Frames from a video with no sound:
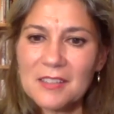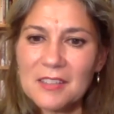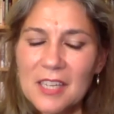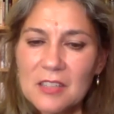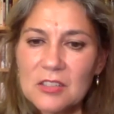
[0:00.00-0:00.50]

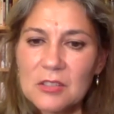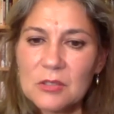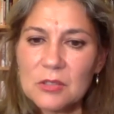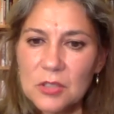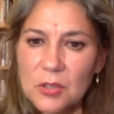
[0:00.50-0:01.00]

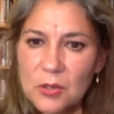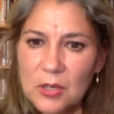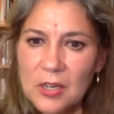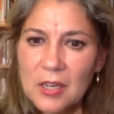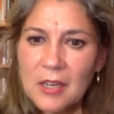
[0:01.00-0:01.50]
Gertrude, to
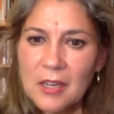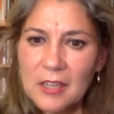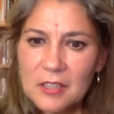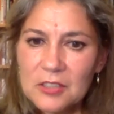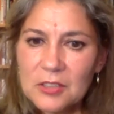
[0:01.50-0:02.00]
your
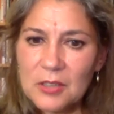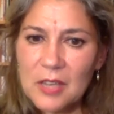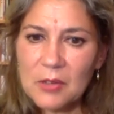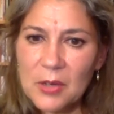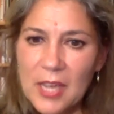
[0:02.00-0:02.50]
initial
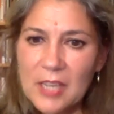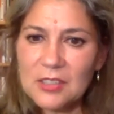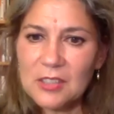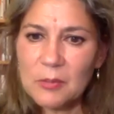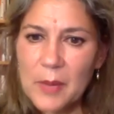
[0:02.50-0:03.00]

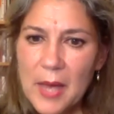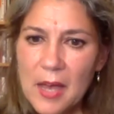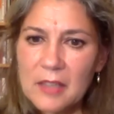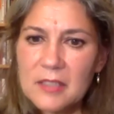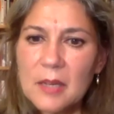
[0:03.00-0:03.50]
evocation of
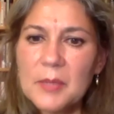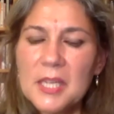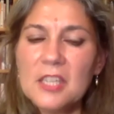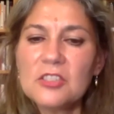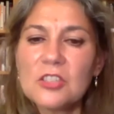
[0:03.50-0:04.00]
Barthes. I mean,
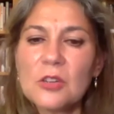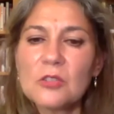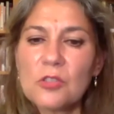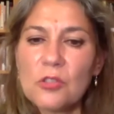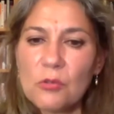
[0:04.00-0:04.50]
he
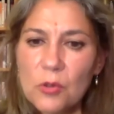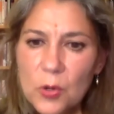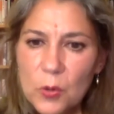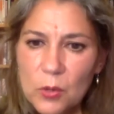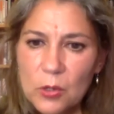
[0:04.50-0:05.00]
shows
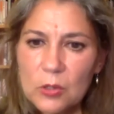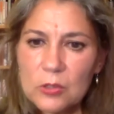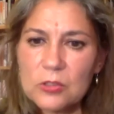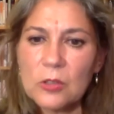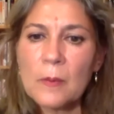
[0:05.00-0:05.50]
through
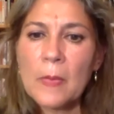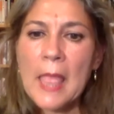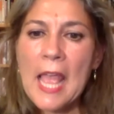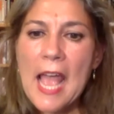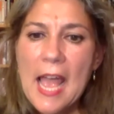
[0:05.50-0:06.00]
rehearsal
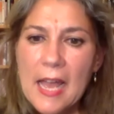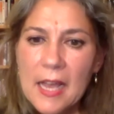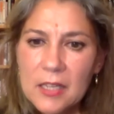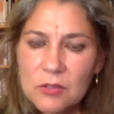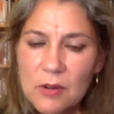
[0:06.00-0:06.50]

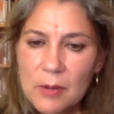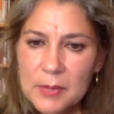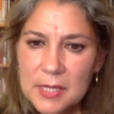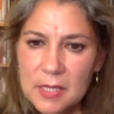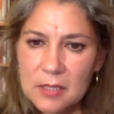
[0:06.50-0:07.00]
and
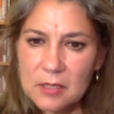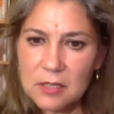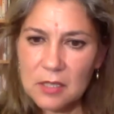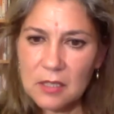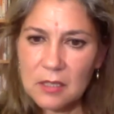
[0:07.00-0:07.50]

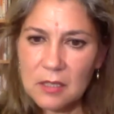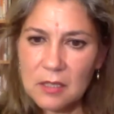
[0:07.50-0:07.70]
repetition